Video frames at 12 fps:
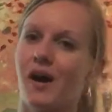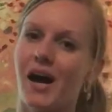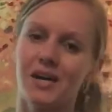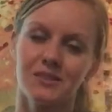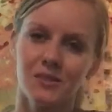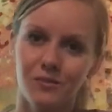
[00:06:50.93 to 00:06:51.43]

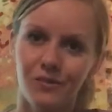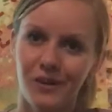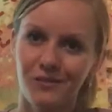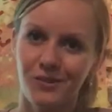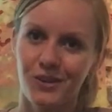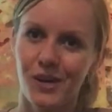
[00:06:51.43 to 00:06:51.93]
ask a
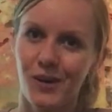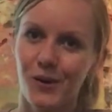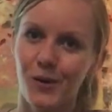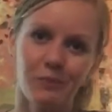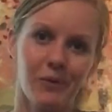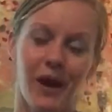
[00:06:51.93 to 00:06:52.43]
friend for
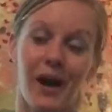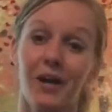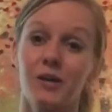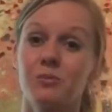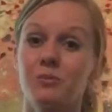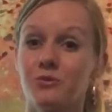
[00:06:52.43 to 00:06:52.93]
help,
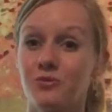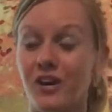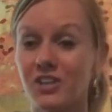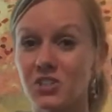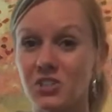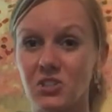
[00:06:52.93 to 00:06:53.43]
hire a
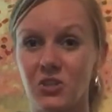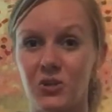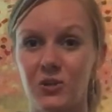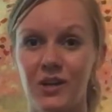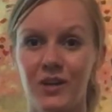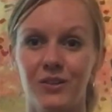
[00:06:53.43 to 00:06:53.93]

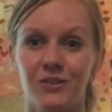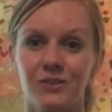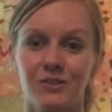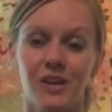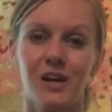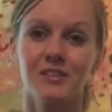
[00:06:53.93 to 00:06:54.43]
professional. There
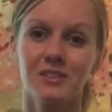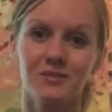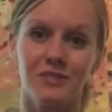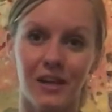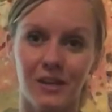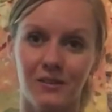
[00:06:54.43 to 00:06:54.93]
are tons
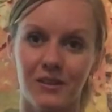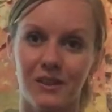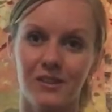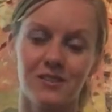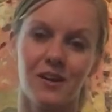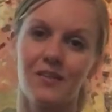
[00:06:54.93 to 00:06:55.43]
of
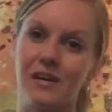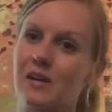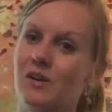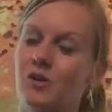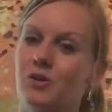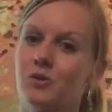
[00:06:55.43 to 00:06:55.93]
decorators on
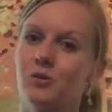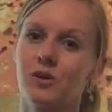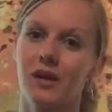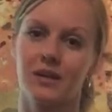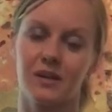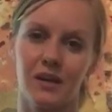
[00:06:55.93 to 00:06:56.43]
there who
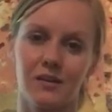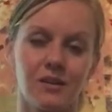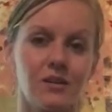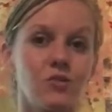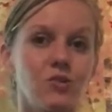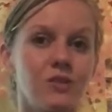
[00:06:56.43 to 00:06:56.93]
can kind
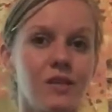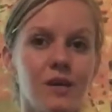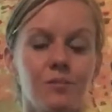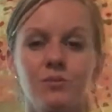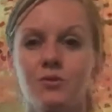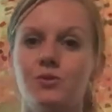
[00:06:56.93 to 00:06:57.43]
of get you
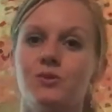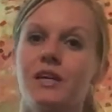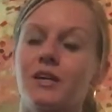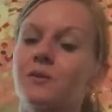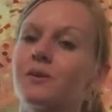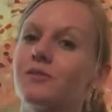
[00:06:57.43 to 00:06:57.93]
tips or
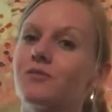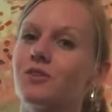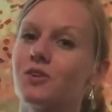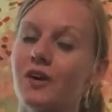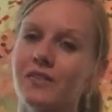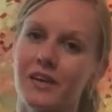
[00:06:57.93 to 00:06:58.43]
decorate
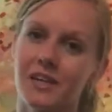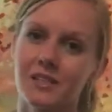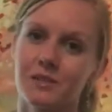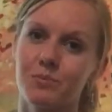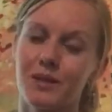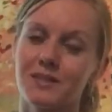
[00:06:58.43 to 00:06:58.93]
for not that
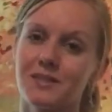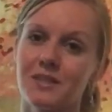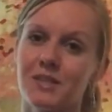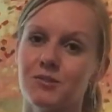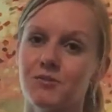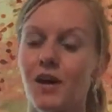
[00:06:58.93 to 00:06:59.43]

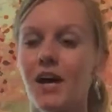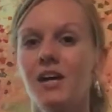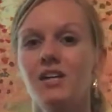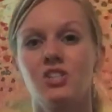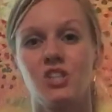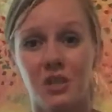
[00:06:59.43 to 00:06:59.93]
expensive.
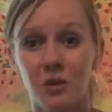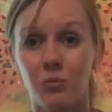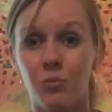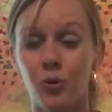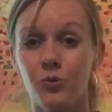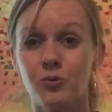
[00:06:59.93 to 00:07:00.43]
Check
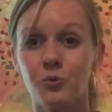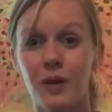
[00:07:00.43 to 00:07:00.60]
out Mauve's